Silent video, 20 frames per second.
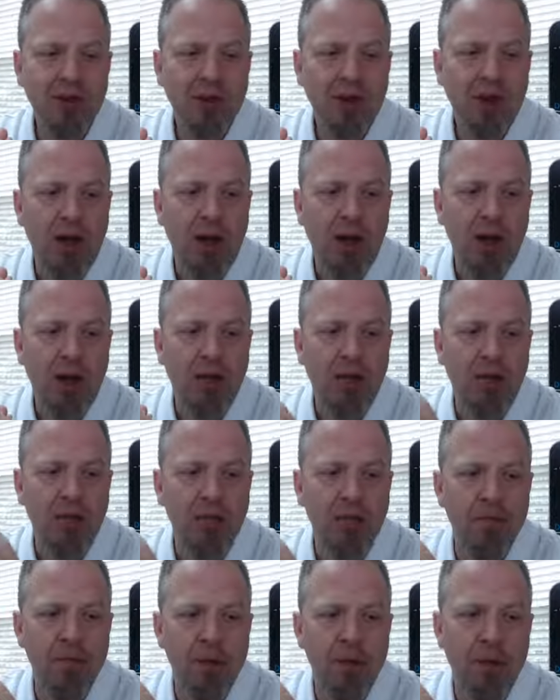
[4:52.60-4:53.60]

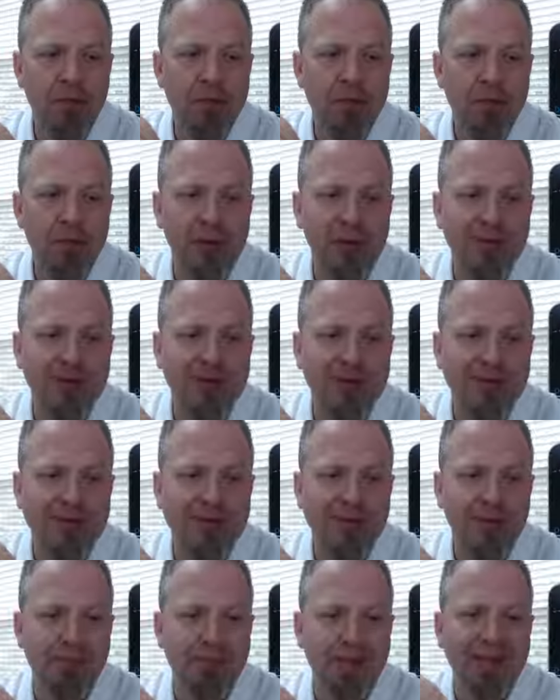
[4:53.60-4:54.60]
Number 3 is
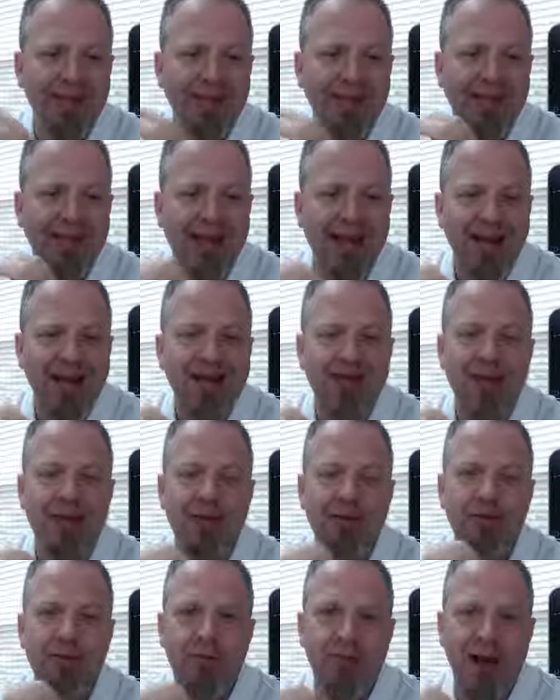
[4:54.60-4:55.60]
to be
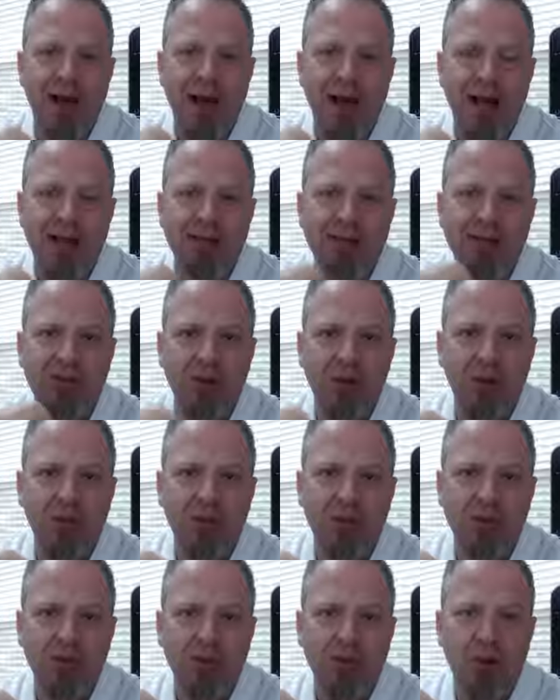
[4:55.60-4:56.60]
lightning fast on
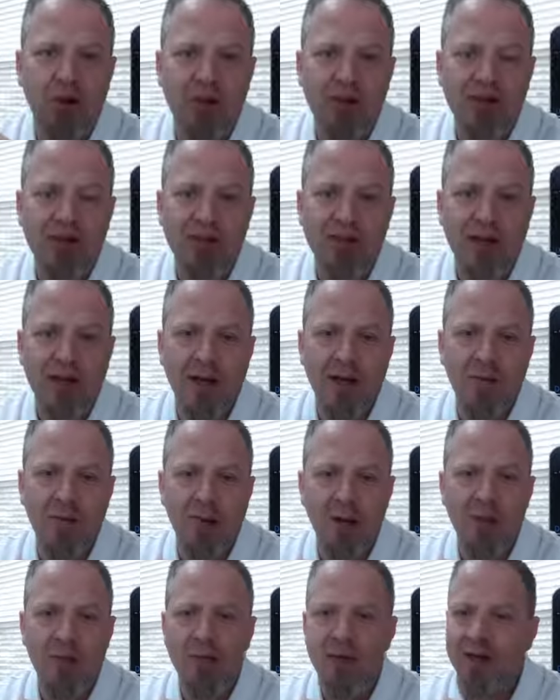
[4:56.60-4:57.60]
response time.
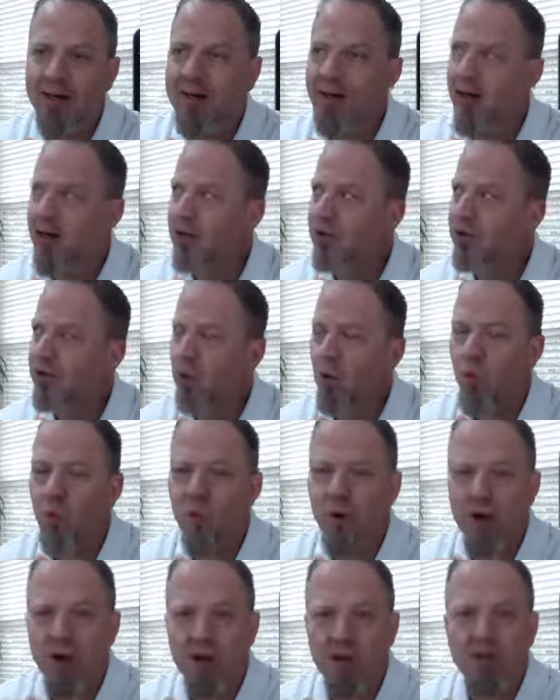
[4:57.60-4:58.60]
Oh my gosh, the
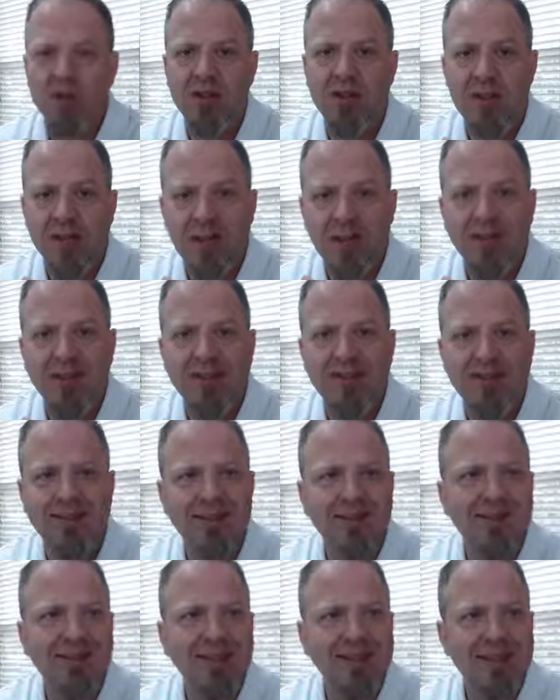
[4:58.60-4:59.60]
worst thing is
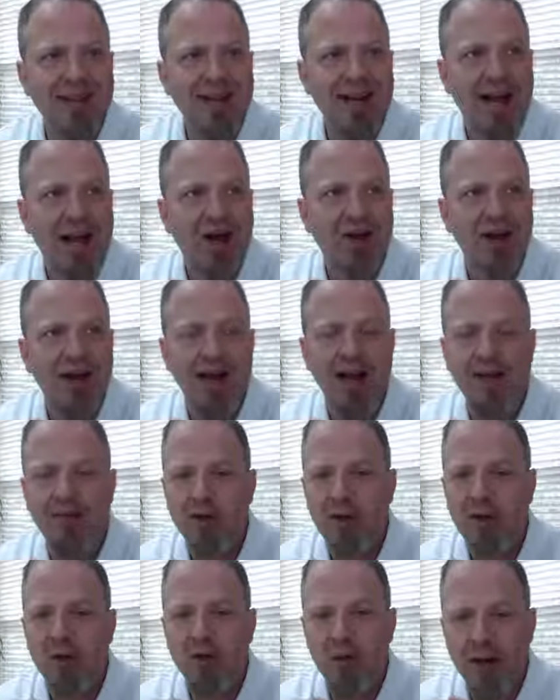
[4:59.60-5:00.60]
to send out and have
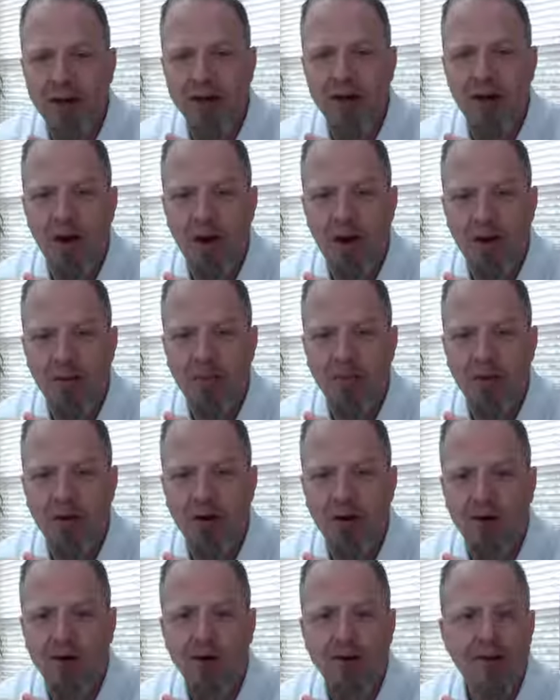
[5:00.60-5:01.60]
a great
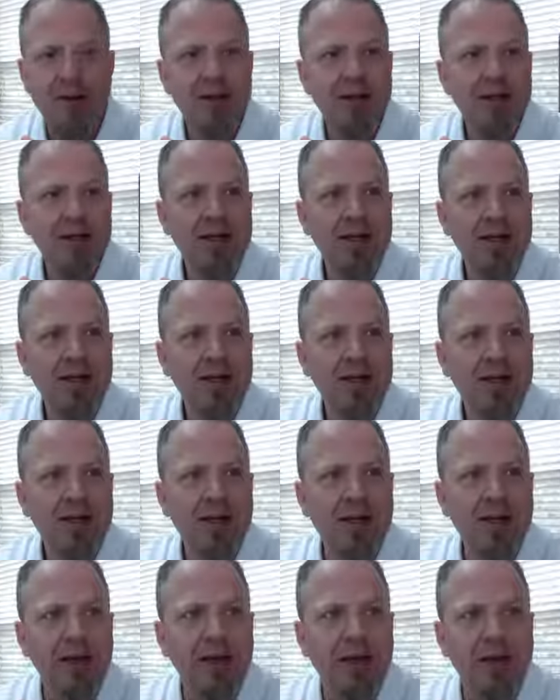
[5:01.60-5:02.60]
offer,
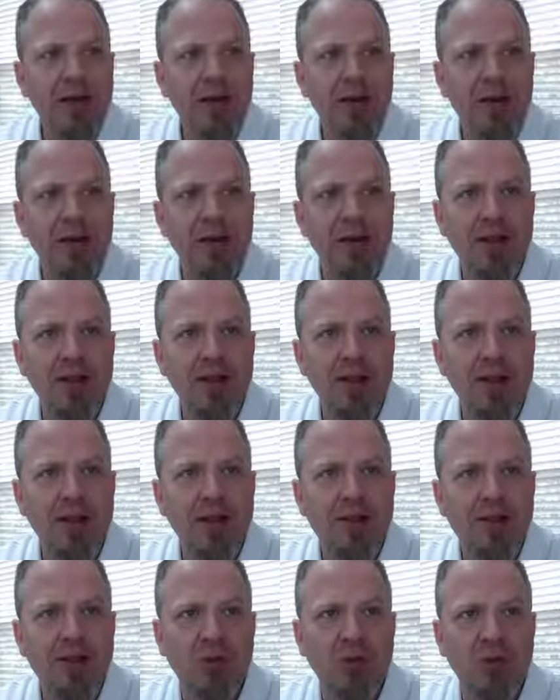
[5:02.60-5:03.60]
and then
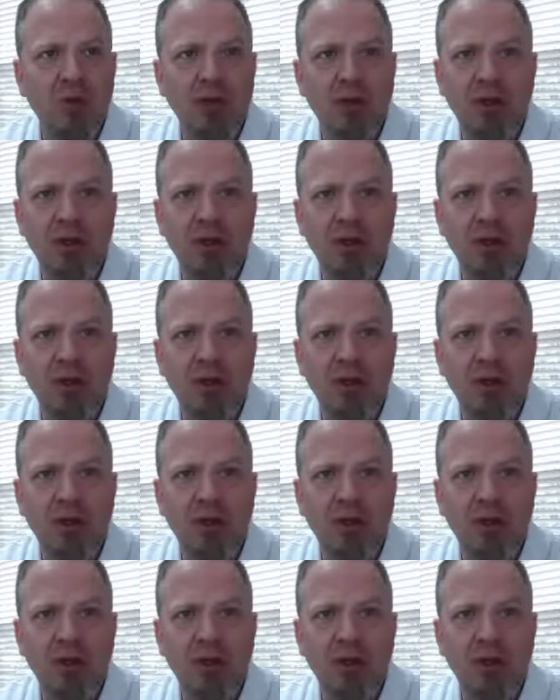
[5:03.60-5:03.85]
have someone